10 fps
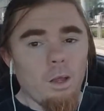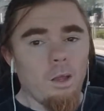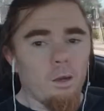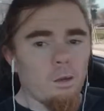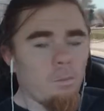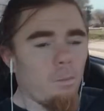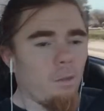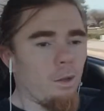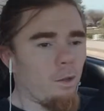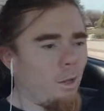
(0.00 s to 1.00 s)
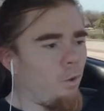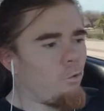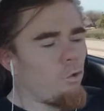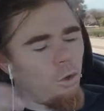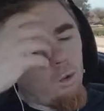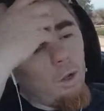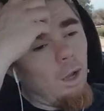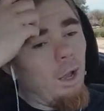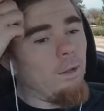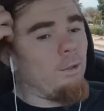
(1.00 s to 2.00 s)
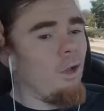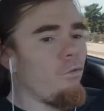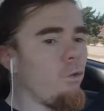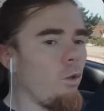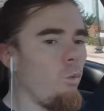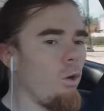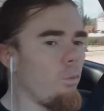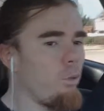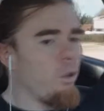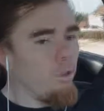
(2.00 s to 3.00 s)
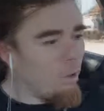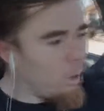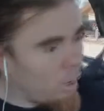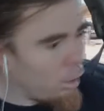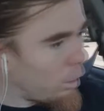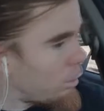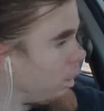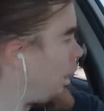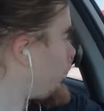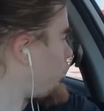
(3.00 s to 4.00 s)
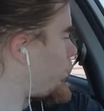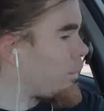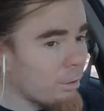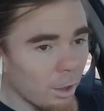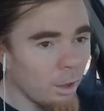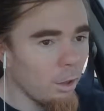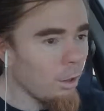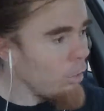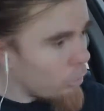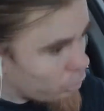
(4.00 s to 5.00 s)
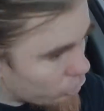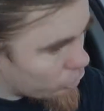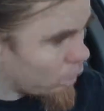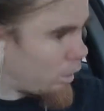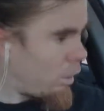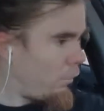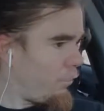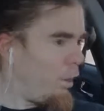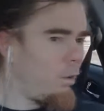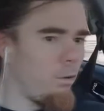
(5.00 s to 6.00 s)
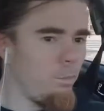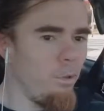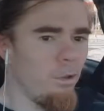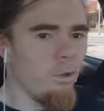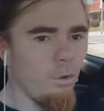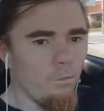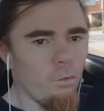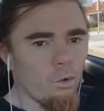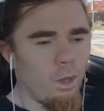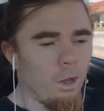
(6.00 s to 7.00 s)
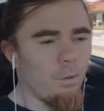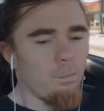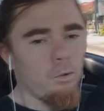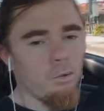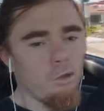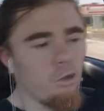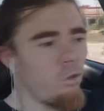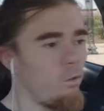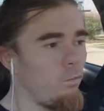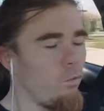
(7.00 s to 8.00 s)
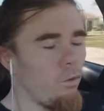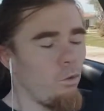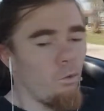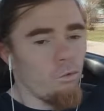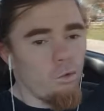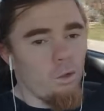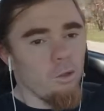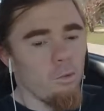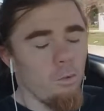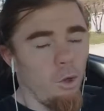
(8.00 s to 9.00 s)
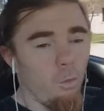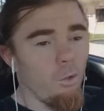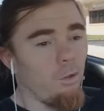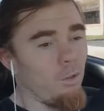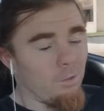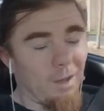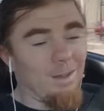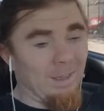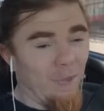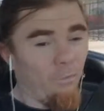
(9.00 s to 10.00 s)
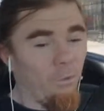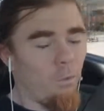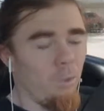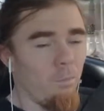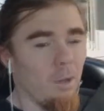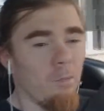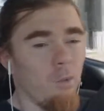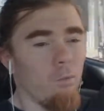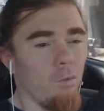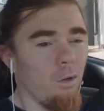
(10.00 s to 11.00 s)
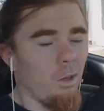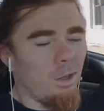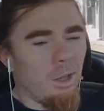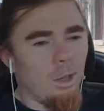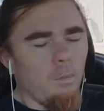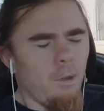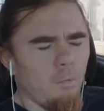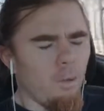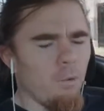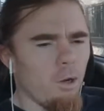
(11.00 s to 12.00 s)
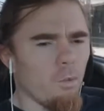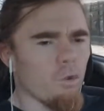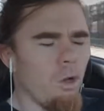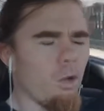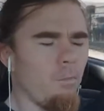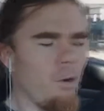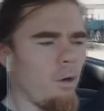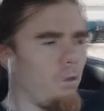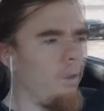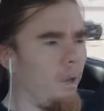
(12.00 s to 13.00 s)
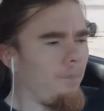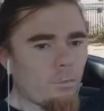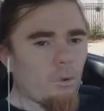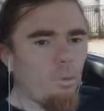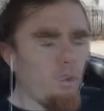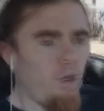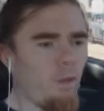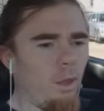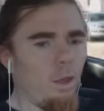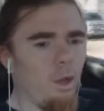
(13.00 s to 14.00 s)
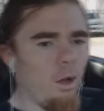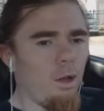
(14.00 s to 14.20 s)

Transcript: income I'm making now. So I definitely want to put in the time when they say there's availability for that position for those things to be opened, because I definitely want to make more money. And me and my buddy were talking about it, that when they